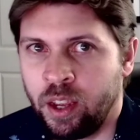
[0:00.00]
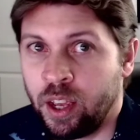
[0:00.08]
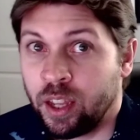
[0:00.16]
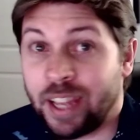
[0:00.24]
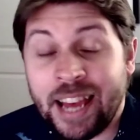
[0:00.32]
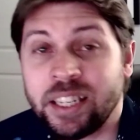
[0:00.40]

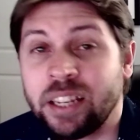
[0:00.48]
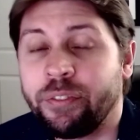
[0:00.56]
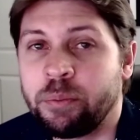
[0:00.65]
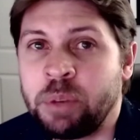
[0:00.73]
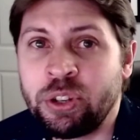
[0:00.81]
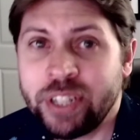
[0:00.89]
Lastly,
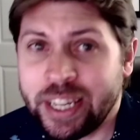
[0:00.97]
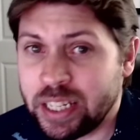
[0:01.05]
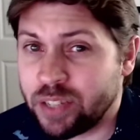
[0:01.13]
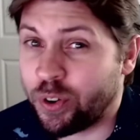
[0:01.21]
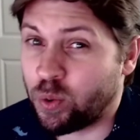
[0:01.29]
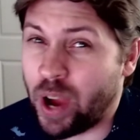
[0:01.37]
for music
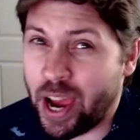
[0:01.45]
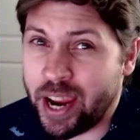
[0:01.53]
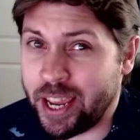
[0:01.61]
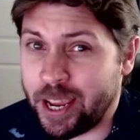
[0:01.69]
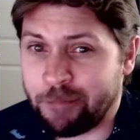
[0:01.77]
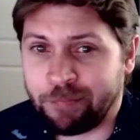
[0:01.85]
is
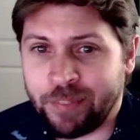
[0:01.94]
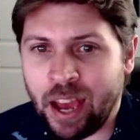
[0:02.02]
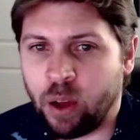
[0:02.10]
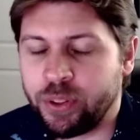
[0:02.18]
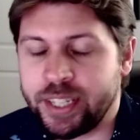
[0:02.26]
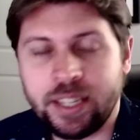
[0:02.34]
variety.
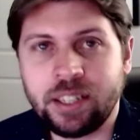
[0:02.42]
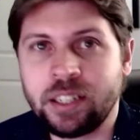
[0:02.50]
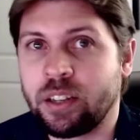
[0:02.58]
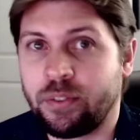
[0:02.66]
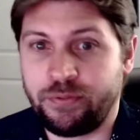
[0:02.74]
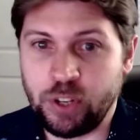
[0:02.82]
Now, this
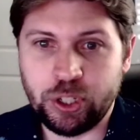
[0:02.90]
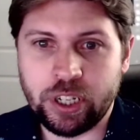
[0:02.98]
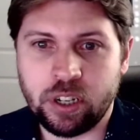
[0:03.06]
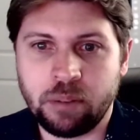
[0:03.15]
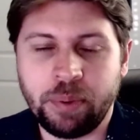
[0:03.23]
isn't a filter,